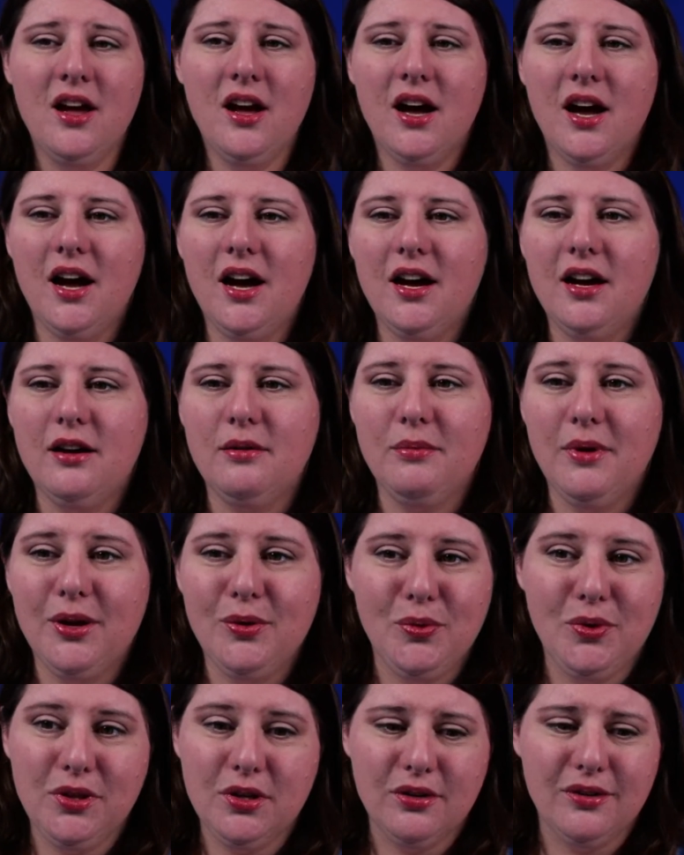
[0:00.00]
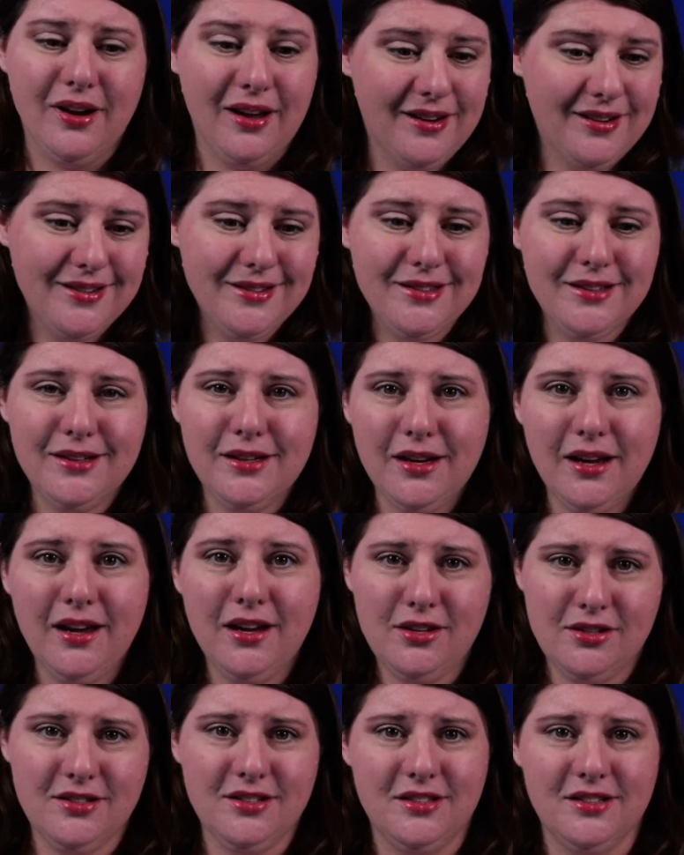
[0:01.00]
And when they're not easy to
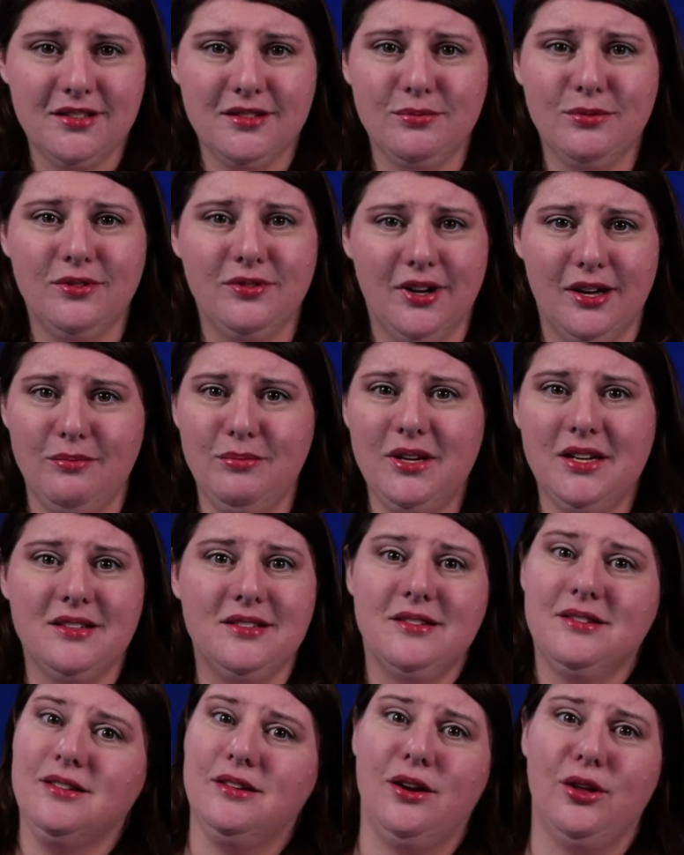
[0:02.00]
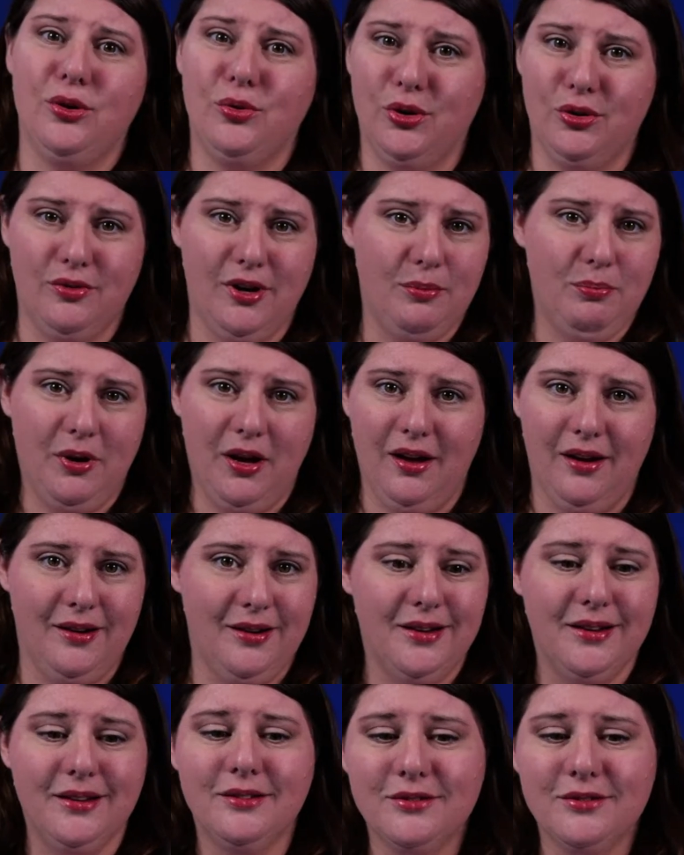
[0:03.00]
catch, you just move on, because there's another one right behind it.